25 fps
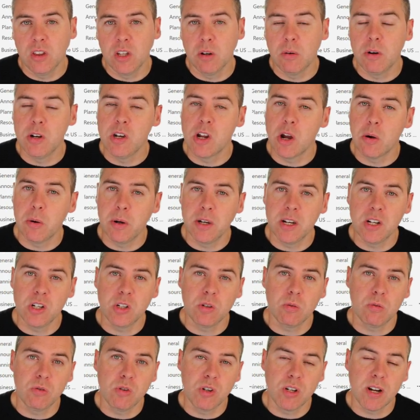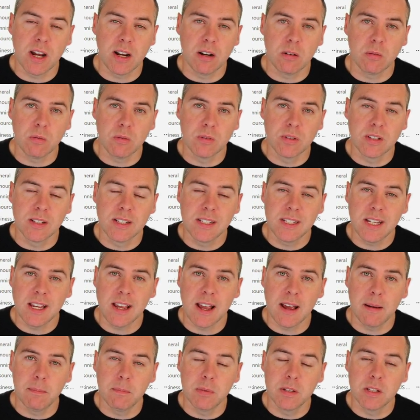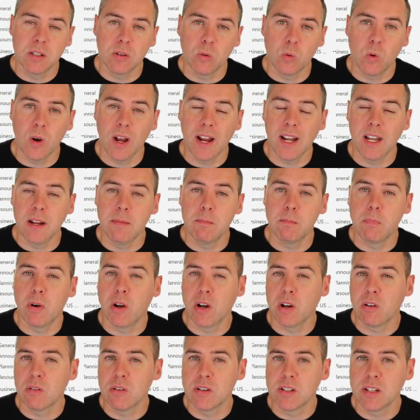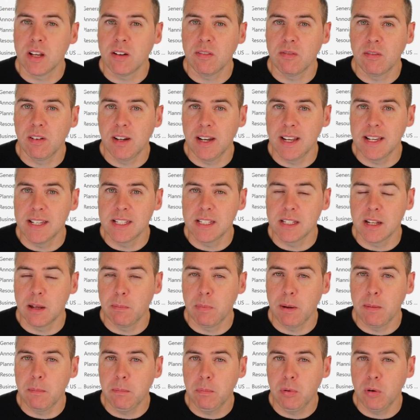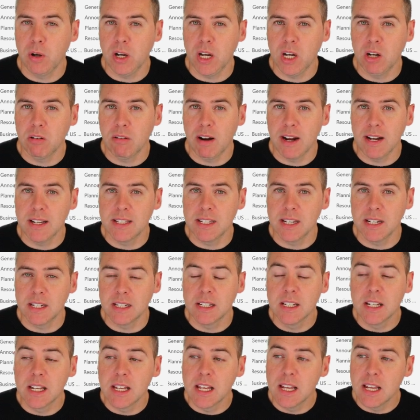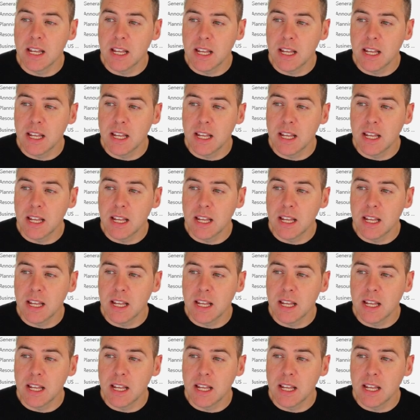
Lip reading: there are no additional channels, tabs, or any Microsoft lists that have been pre-created.